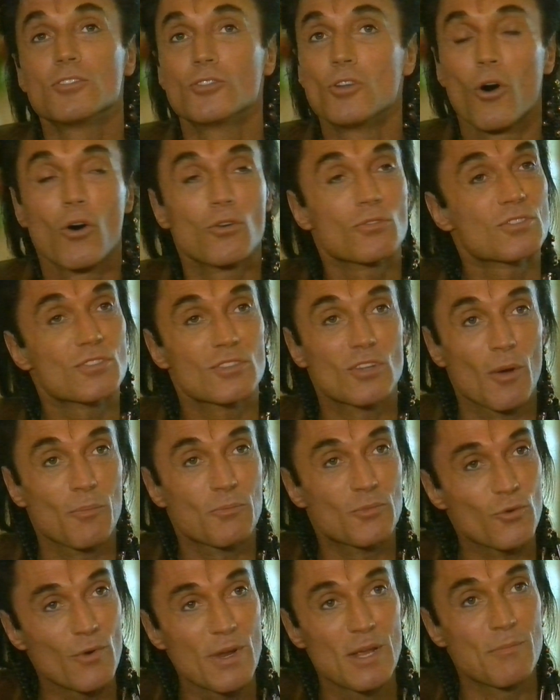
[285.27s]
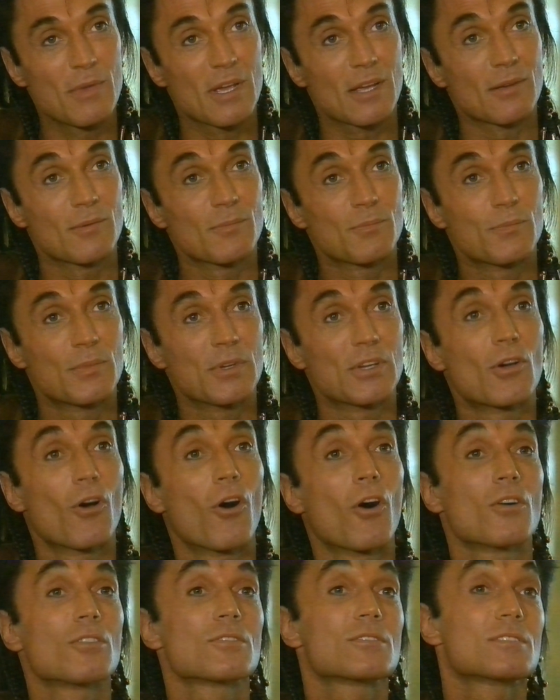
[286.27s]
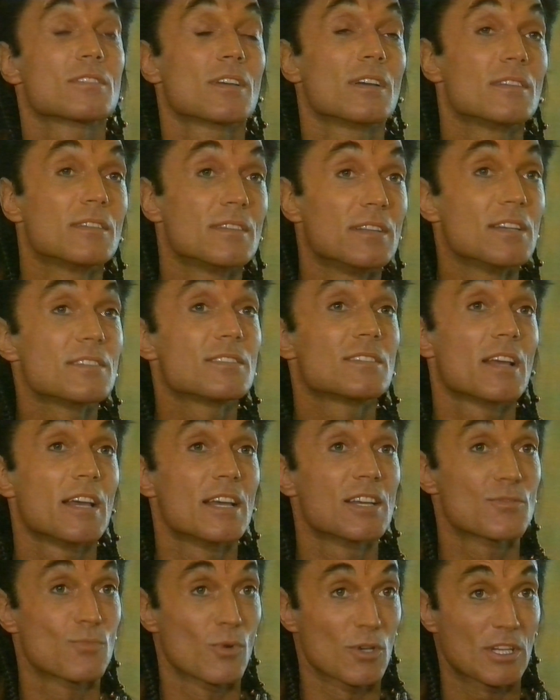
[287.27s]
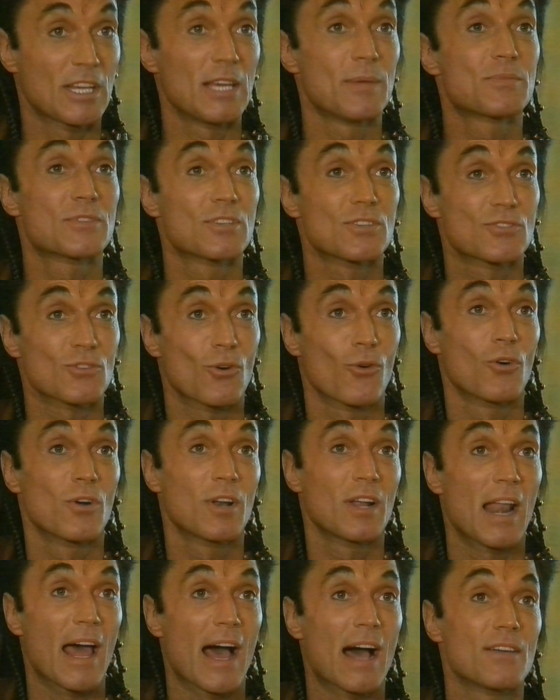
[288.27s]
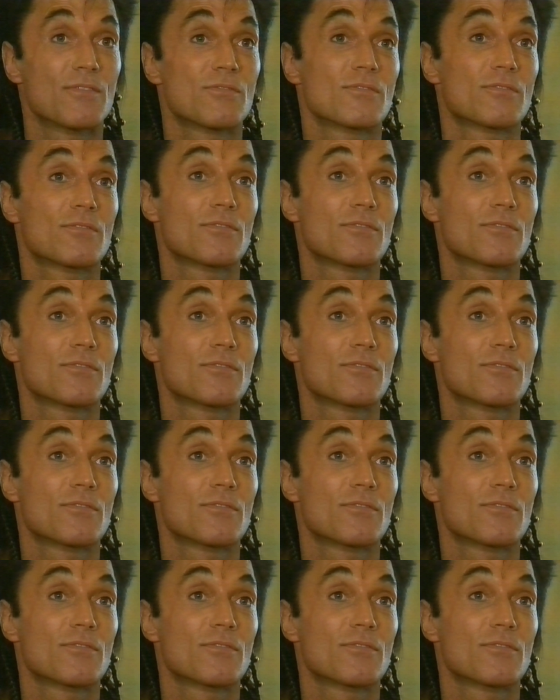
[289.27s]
Don't stop dreaming because this is what keeps us all alive.